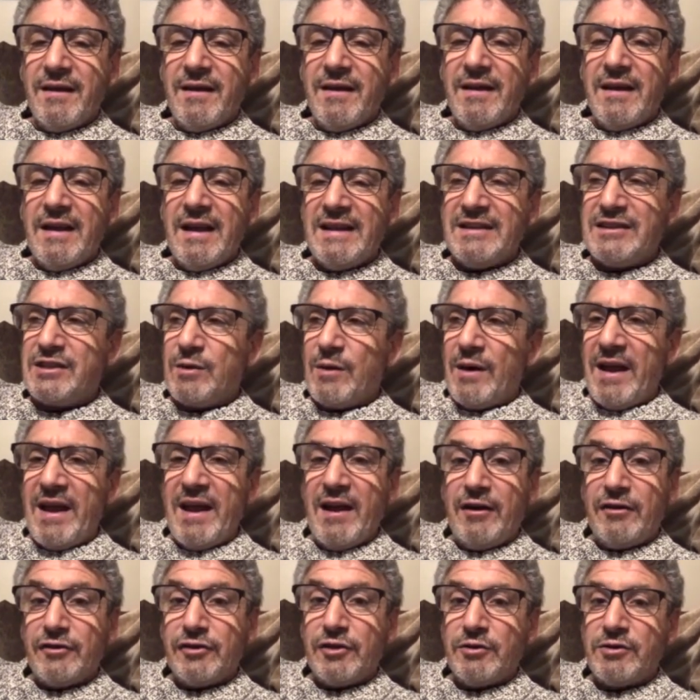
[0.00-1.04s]
And so I
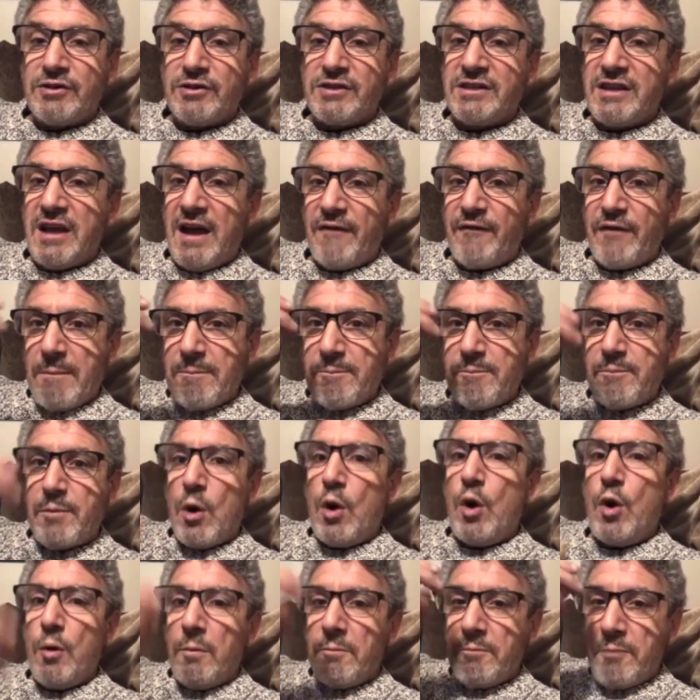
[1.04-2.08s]
held her stuff and
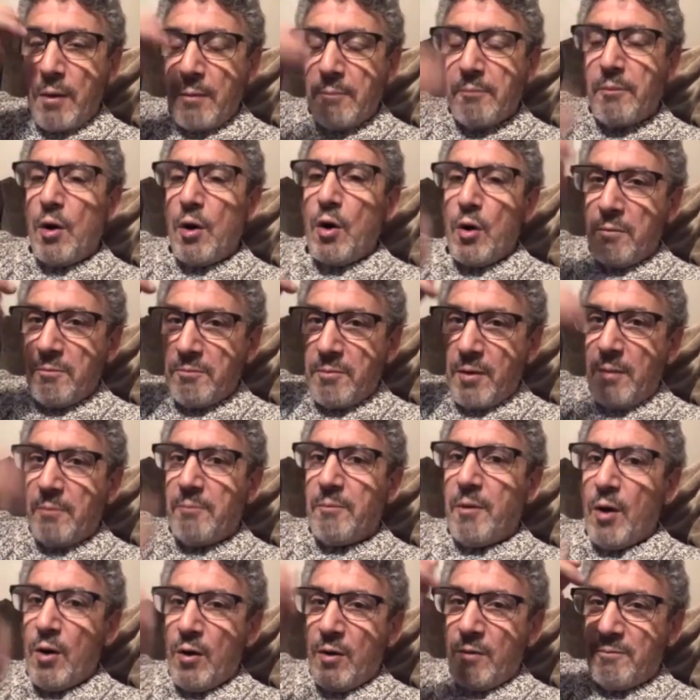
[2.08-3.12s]
boom, boom, boom, boom,
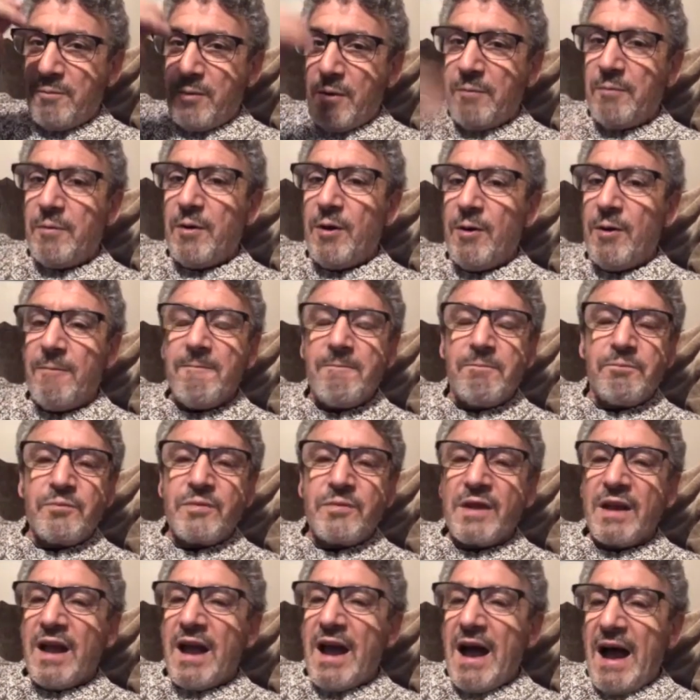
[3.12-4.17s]
boom, boom, boom.
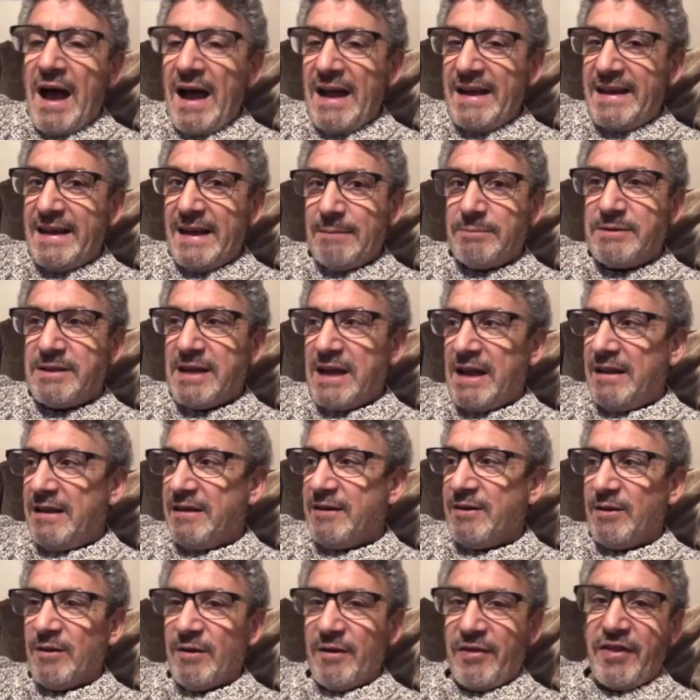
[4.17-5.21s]
I kept
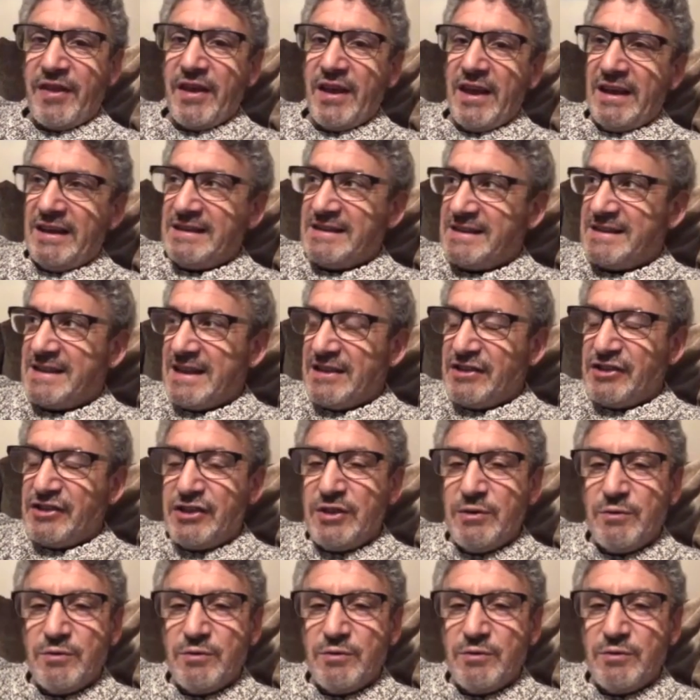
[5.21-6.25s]
telling her things and she
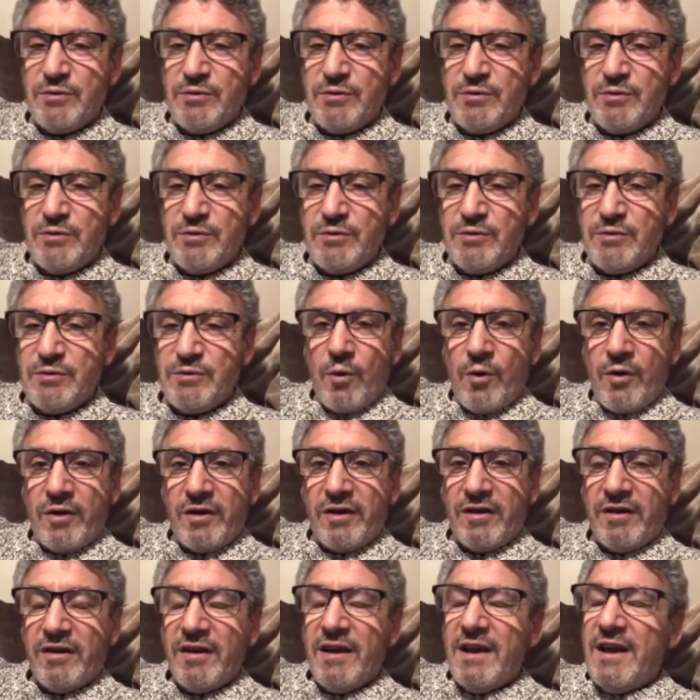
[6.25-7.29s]
was blown out of the
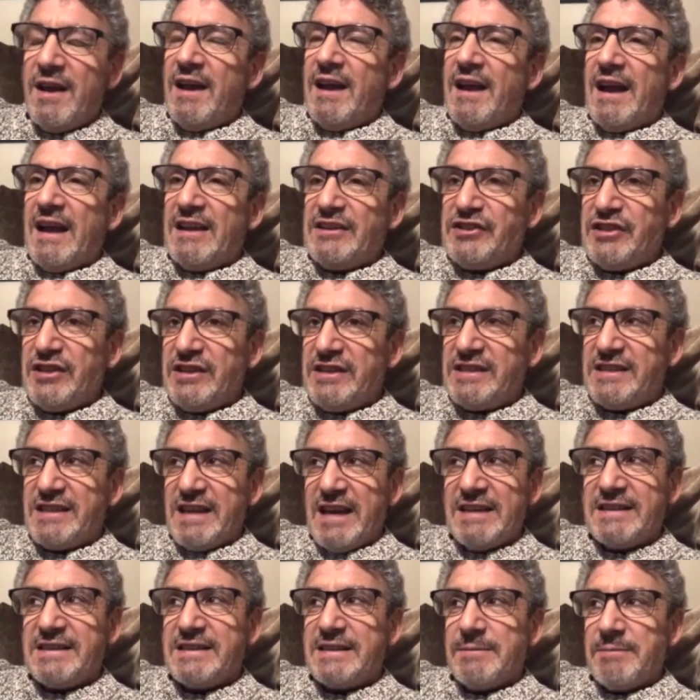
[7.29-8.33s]
water. And she
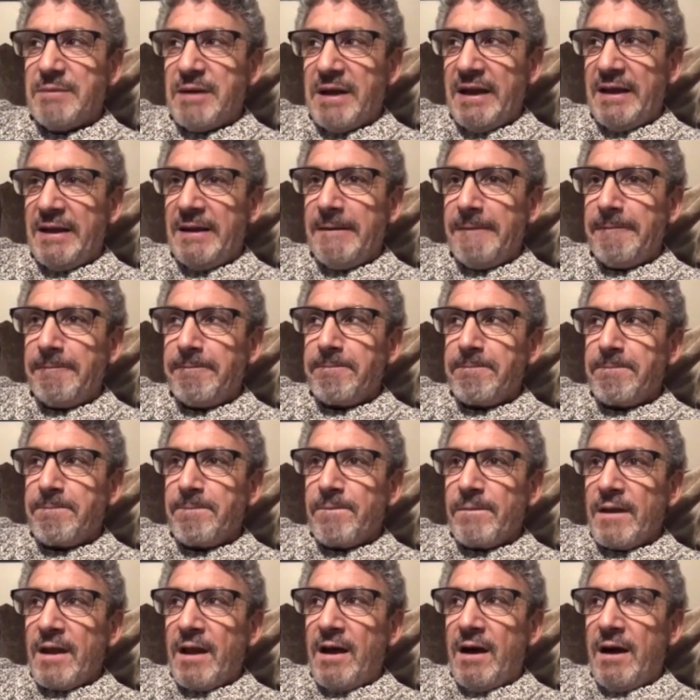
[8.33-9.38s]
said to me,
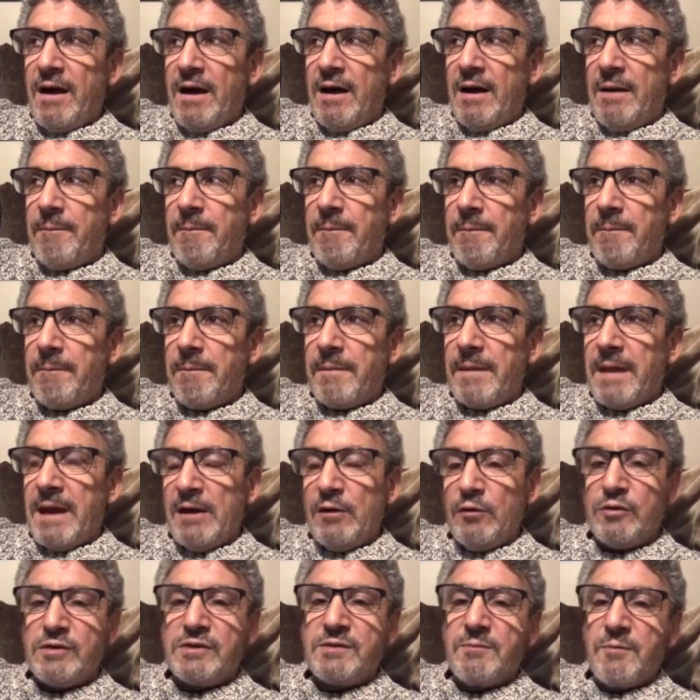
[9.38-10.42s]
and it
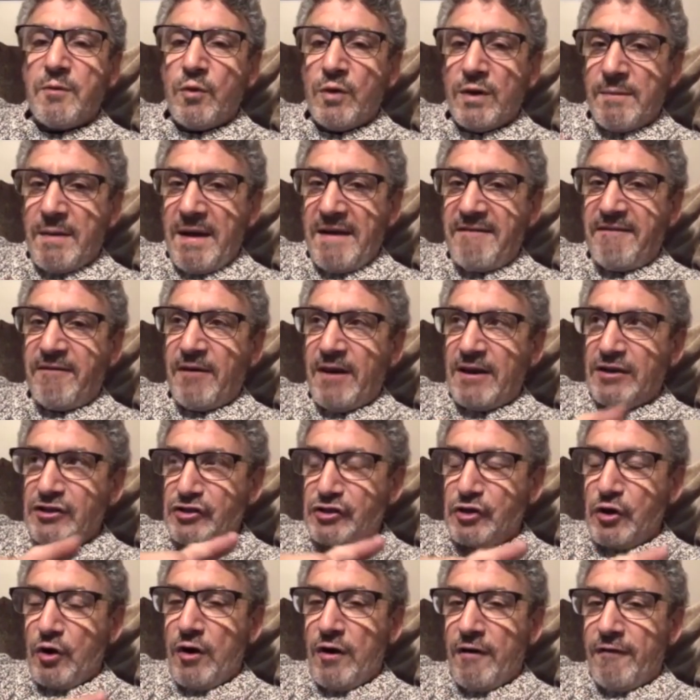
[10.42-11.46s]
was one of my friend's
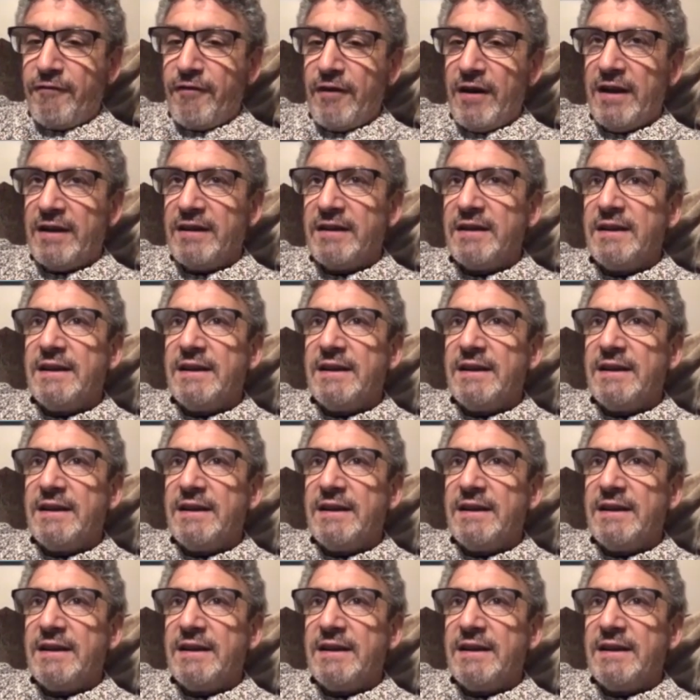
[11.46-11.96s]
girlfriend.